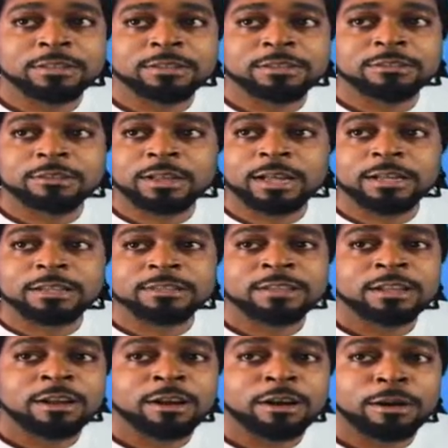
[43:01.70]
So guys,
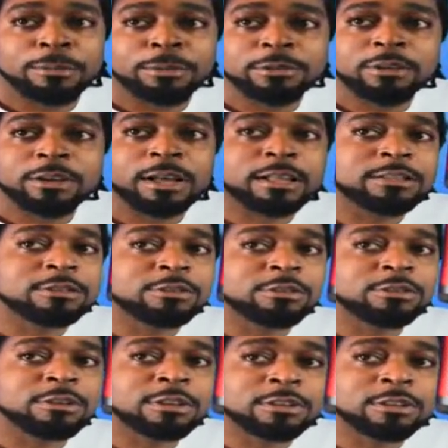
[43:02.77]
hop on to
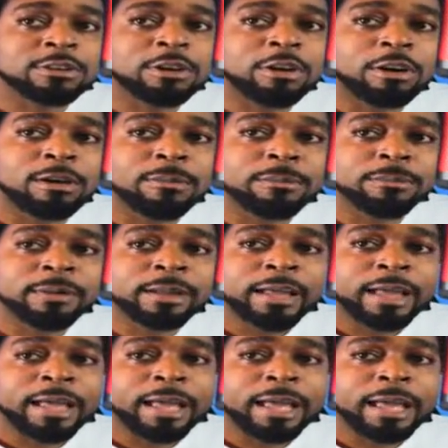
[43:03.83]
calzero.com
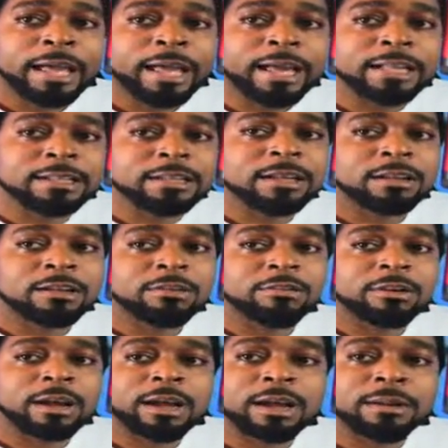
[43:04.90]
and
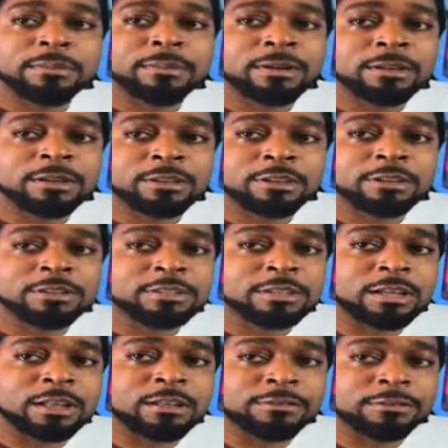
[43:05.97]
grab
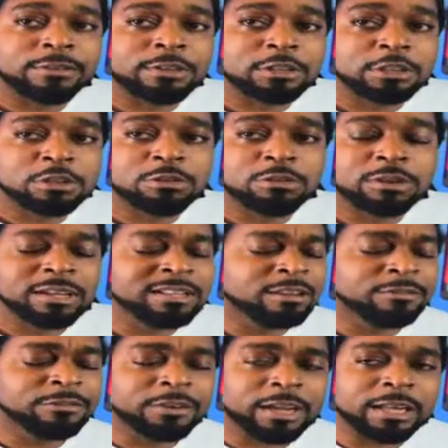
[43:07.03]
yourself a shoe. And
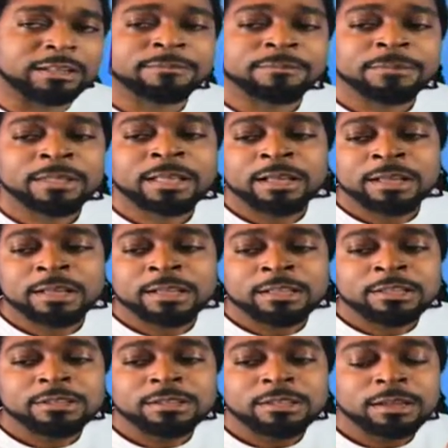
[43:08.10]
don't forget,
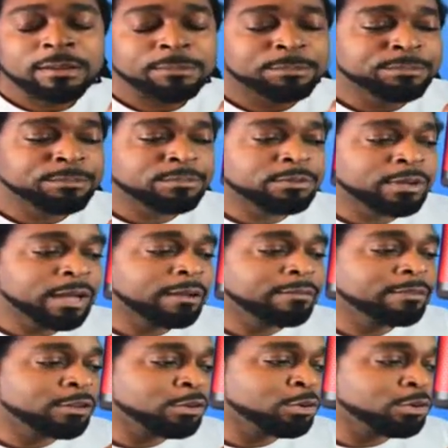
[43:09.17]
we have
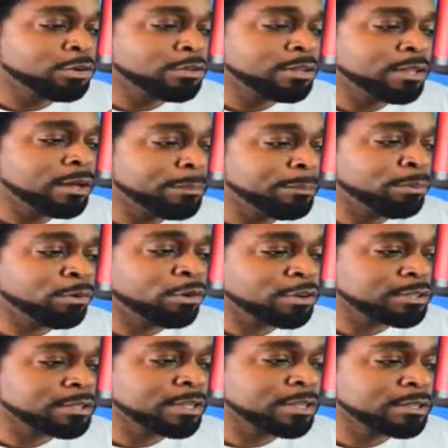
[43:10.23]
the code
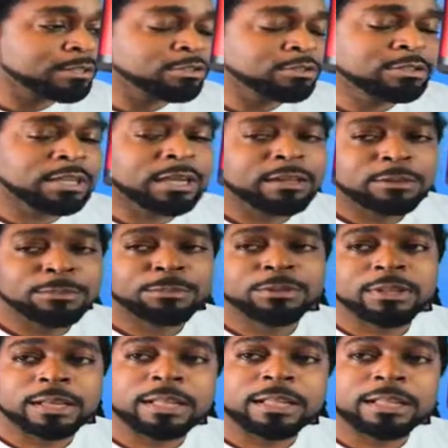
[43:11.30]
THEPROCESS. You put
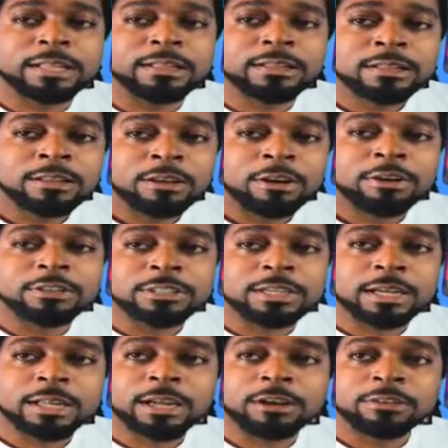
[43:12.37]
that in on
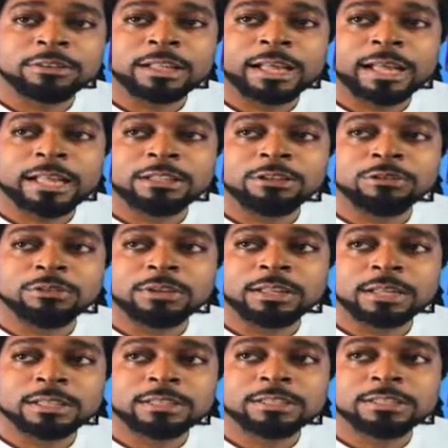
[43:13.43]
checkout and you will
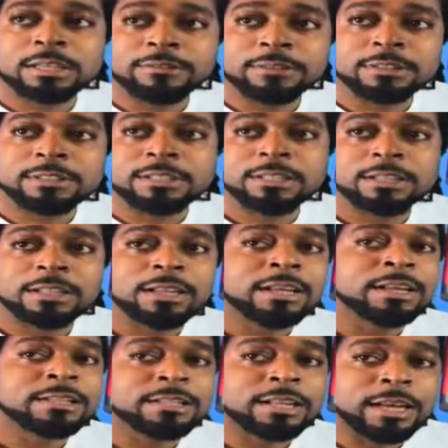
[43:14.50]
get
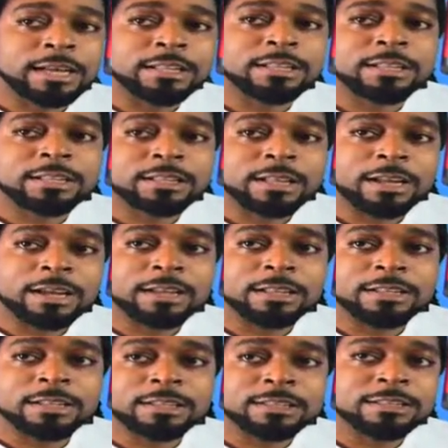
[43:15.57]

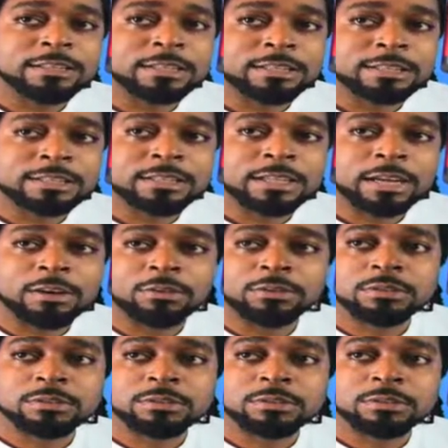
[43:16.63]
$17.99 discount.